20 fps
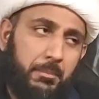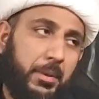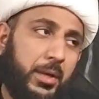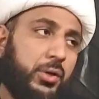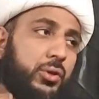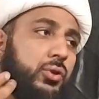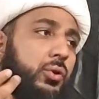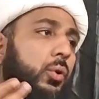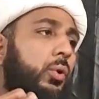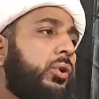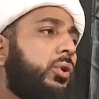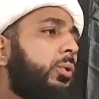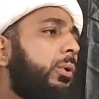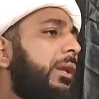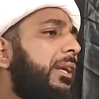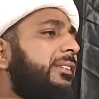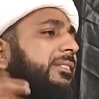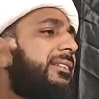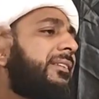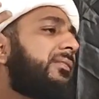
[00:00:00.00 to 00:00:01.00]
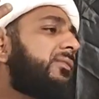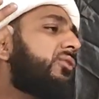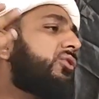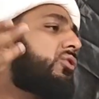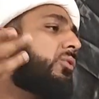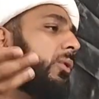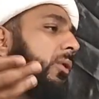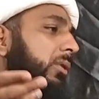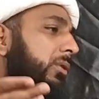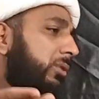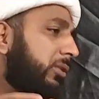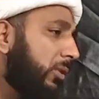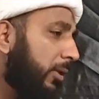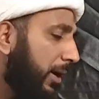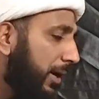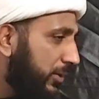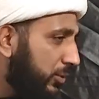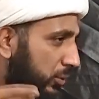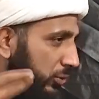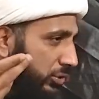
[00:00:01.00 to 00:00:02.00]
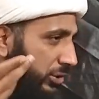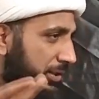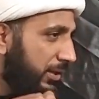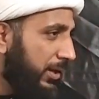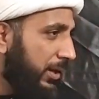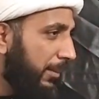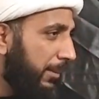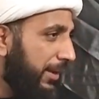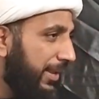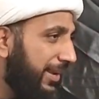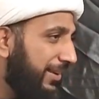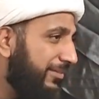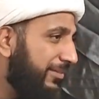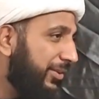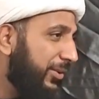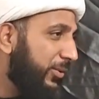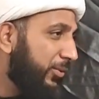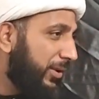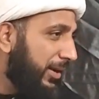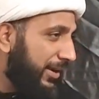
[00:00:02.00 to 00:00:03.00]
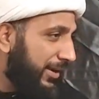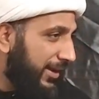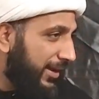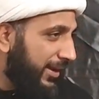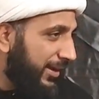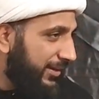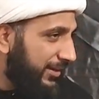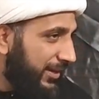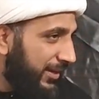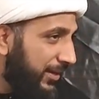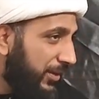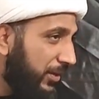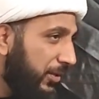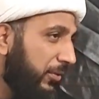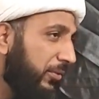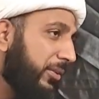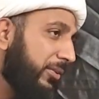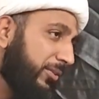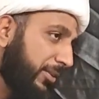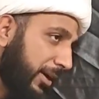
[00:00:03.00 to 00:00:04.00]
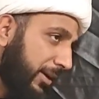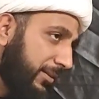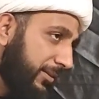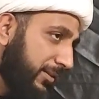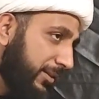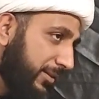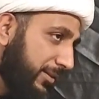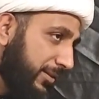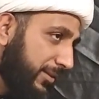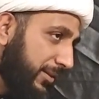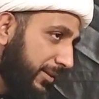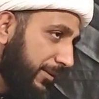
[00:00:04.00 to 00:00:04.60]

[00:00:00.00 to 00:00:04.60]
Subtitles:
Make sure you listen to Dua Joshin al-Kabir if you cannot recite it.